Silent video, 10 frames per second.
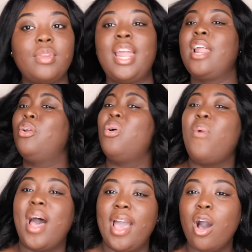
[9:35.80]
and I don't know
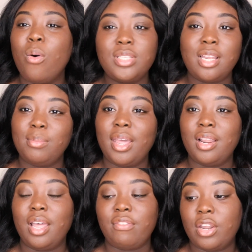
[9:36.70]
why. I always end up
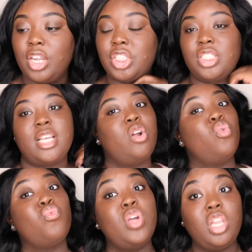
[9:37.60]
getting like foundations that are
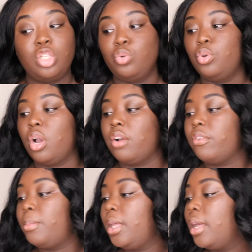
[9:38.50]
really too dark
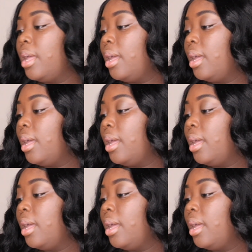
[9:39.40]
for me.